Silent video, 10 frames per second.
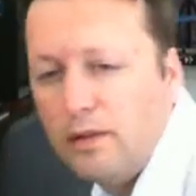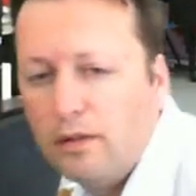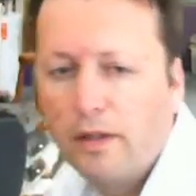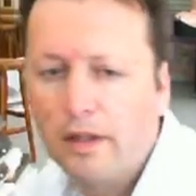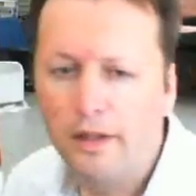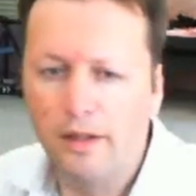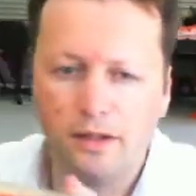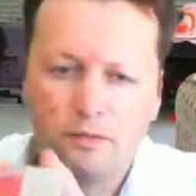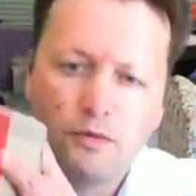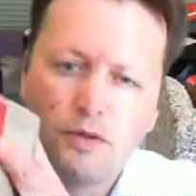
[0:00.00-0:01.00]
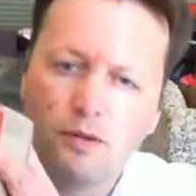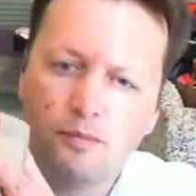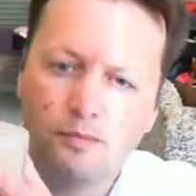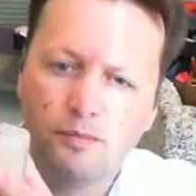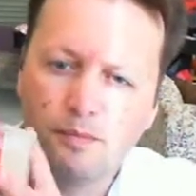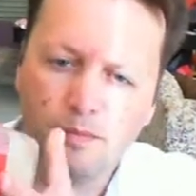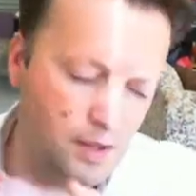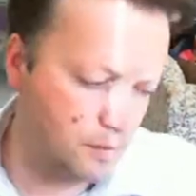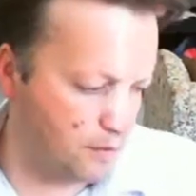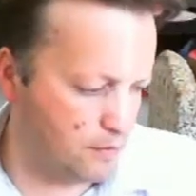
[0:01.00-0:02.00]
Okay, and then we've got a bit
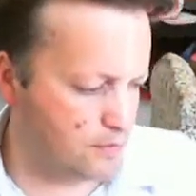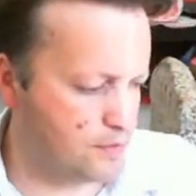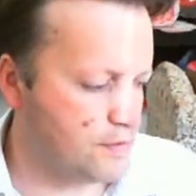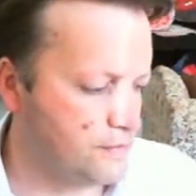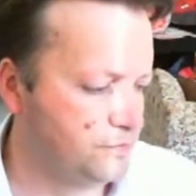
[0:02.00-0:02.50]
bigger box.